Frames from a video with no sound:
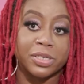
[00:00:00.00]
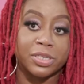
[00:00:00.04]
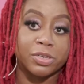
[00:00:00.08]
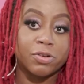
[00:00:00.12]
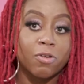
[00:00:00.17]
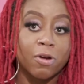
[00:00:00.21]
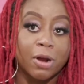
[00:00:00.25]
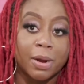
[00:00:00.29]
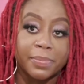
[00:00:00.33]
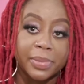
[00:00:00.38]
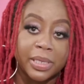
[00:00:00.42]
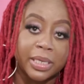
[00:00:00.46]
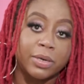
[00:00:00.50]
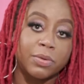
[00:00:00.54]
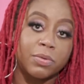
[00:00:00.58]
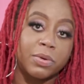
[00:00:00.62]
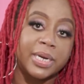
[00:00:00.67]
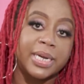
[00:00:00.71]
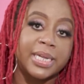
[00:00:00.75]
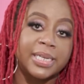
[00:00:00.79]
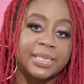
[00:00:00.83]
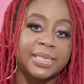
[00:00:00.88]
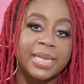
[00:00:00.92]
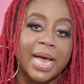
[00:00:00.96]
is crumbling
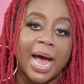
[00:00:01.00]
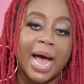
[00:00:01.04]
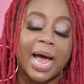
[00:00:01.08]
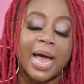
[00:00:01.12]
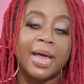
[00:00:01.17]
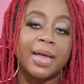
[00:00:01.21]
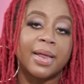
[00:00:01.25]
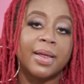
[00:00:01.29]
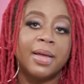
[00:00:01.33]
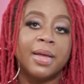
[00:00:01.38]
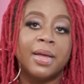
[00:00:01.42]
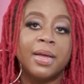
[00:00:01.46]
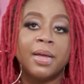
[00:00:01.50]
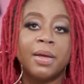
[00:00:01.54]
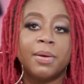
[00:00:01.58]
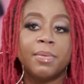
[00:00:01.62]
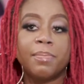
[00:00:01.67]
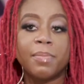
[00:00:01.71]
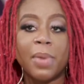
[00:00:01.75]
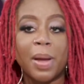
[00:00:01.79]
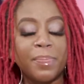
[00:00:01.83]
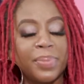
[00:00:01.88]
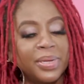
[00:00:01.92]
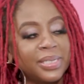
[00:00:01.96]
on this side.
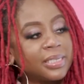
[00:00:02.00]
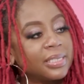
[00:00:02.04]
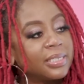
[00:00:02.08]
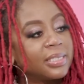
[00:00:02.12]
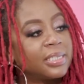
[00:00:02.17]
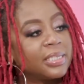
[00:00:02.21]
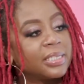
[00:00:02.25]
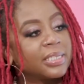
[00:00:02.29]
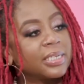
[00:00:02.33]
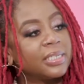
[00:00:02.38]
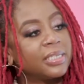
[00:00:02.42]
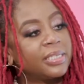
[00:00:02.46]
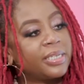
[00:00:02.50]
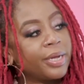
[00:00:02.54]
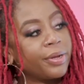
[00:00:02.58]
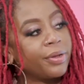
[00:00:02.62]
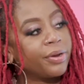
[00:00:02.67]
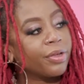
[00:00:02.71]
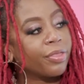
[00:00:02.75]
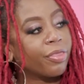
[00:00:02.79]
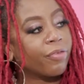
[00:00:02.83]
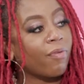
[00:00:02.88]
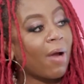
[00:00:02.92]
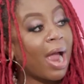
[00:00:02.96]
My businesses continue
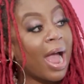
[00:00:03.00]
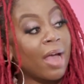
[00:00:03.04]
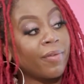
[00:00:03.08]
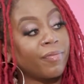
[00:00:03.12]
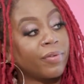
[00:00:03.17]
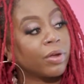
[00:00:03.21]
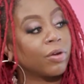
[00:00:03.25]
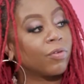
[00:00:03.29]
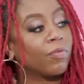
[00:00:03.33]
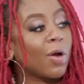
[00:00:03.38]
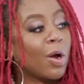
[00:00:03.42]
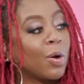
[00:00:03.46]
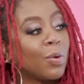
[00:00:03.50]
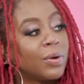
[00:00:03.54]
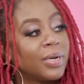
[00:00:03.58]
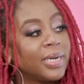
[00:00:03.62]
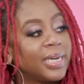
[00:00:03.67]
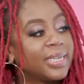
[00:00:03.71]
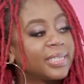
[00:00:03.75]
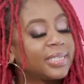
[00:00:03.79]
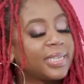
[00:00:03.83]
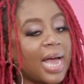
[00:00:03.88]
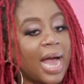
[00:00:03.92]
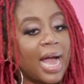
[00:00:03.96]
to thrive and grow on
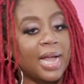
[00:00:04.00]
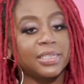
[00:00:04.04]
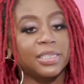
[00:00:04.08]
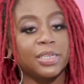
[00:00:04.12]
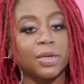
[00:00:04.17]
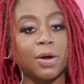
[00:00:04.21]
this side.